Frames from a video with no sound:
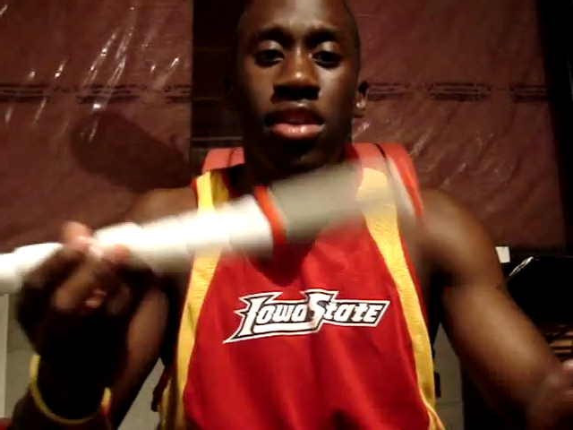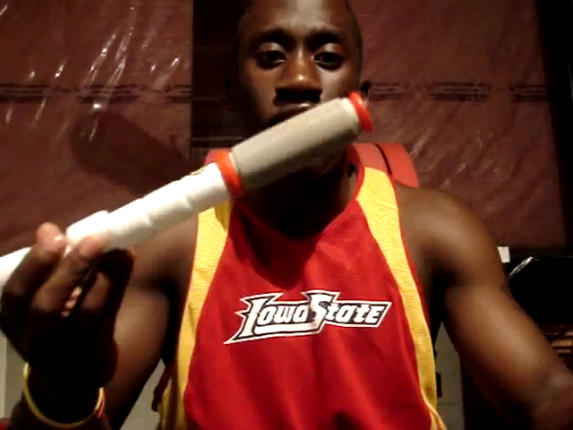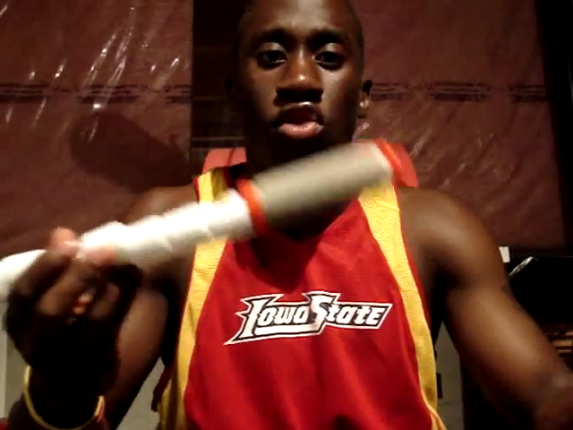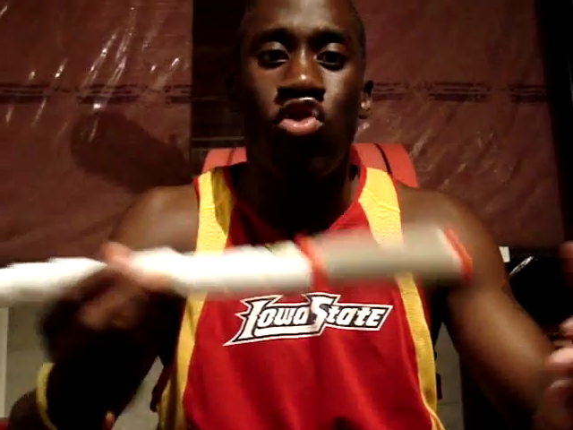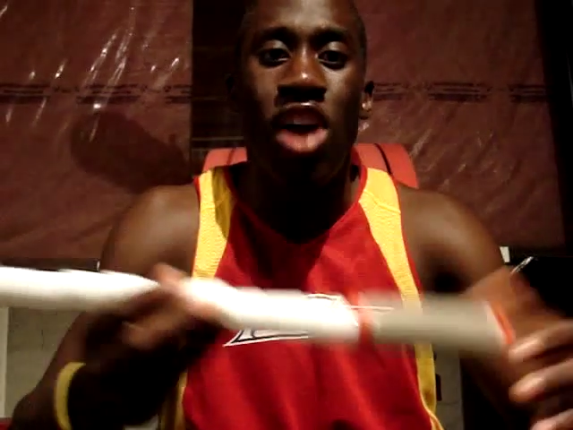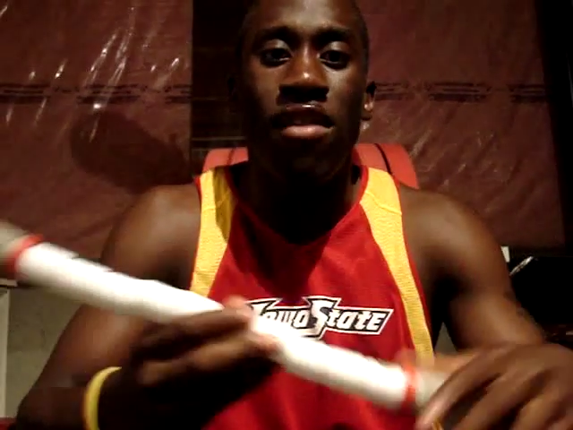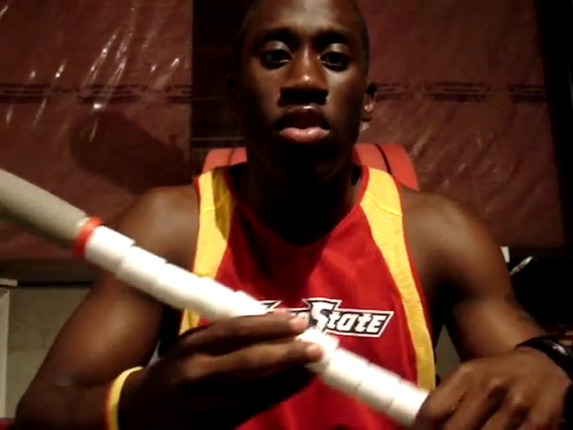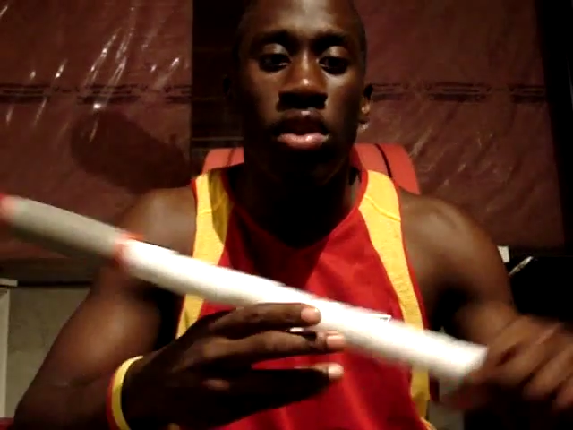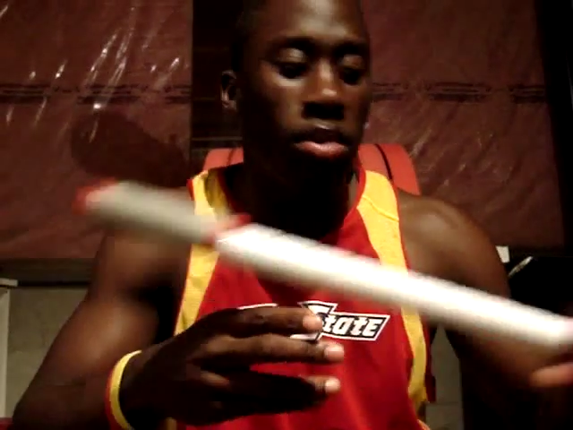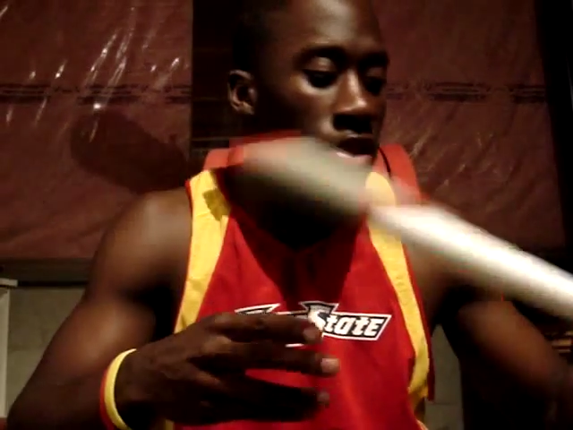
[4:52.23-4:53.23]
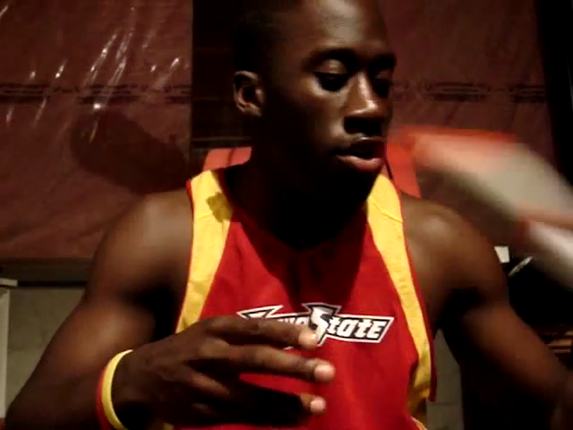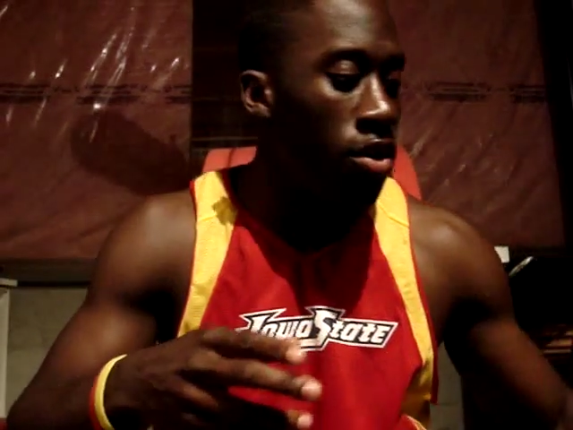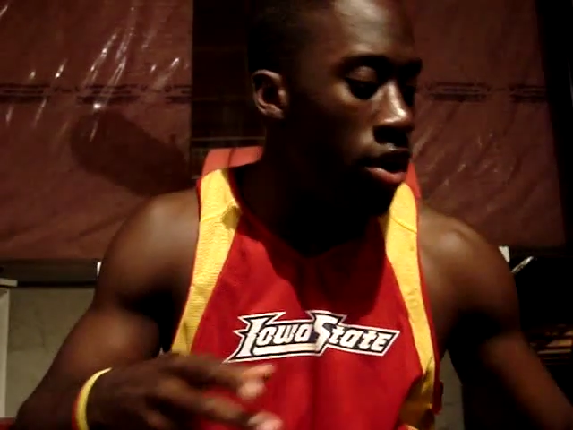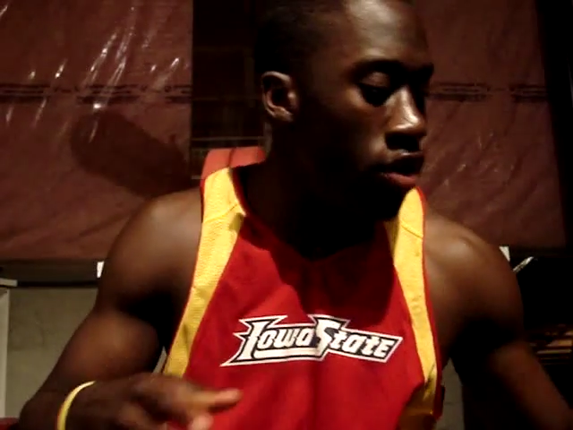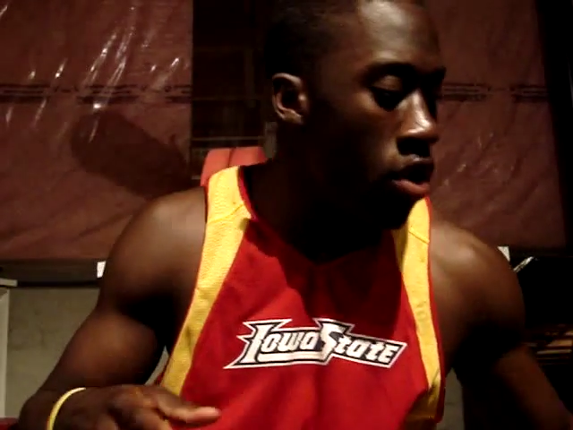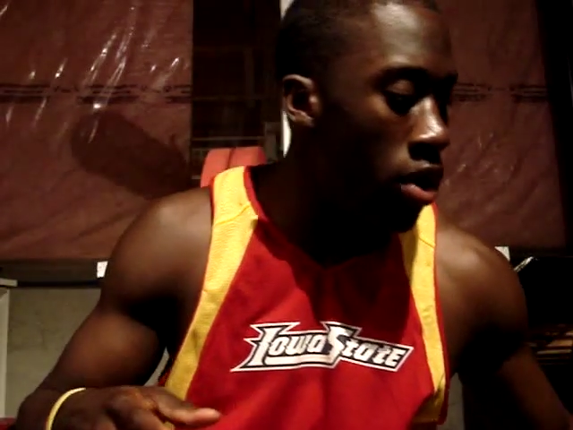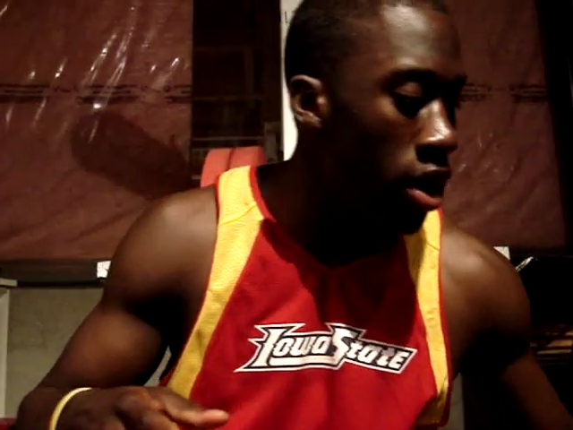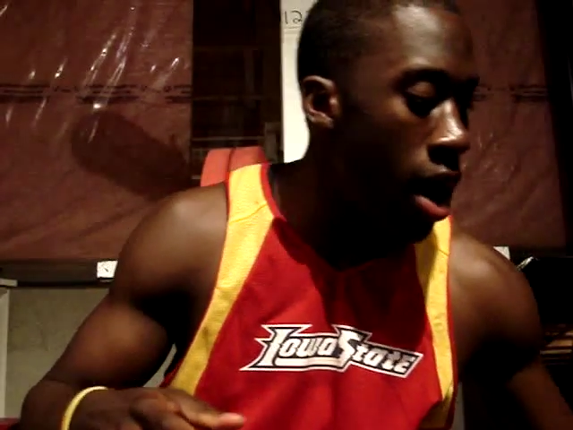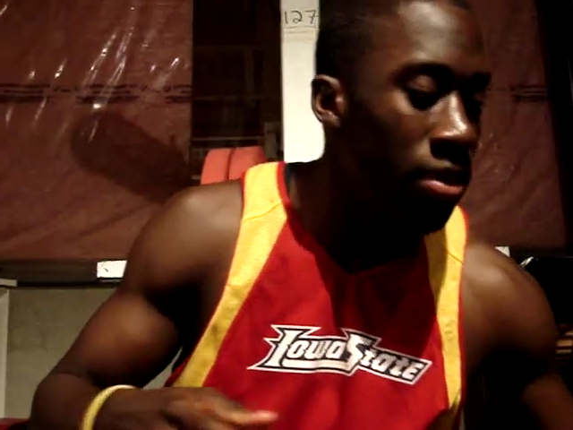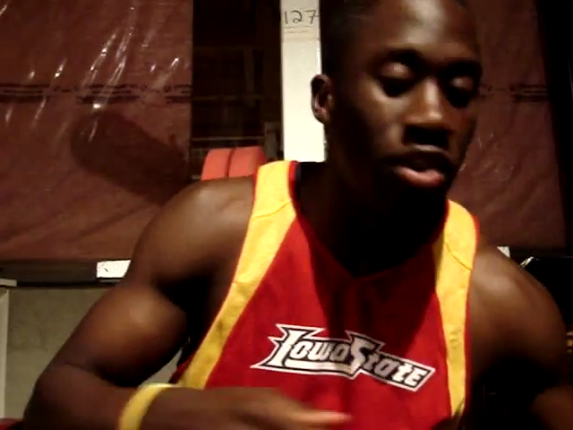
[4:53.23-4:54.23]
things, and you can travel it with you when you go to
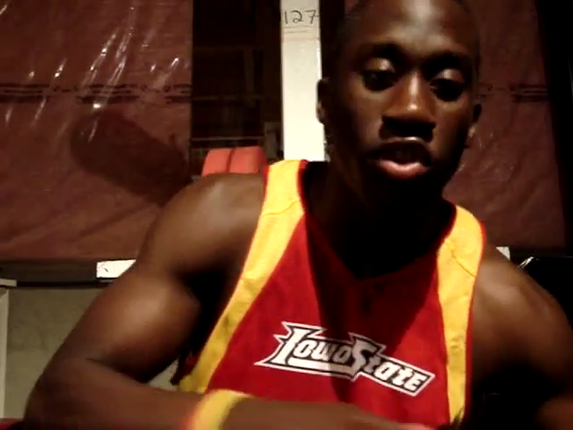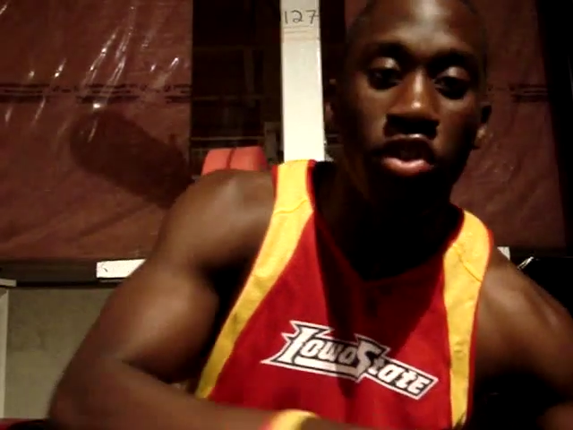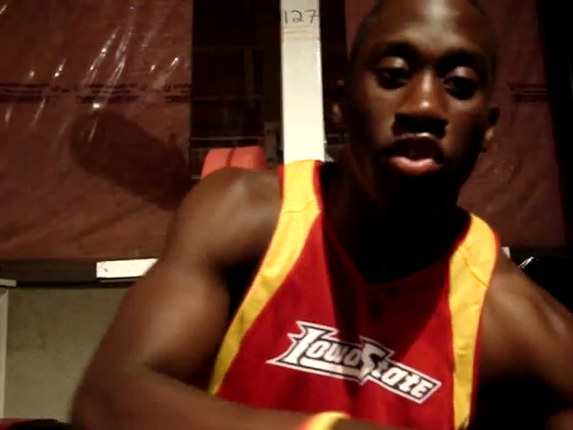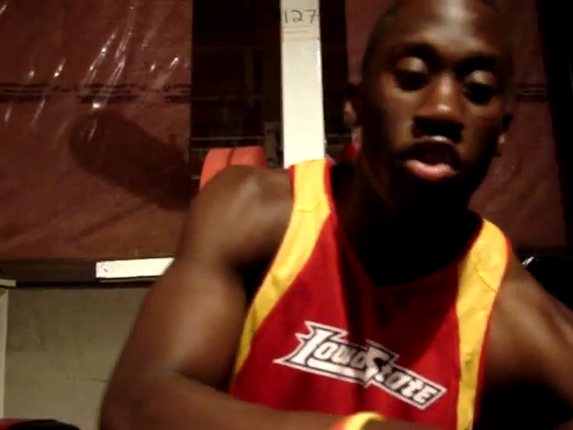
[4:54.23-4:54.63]
competitions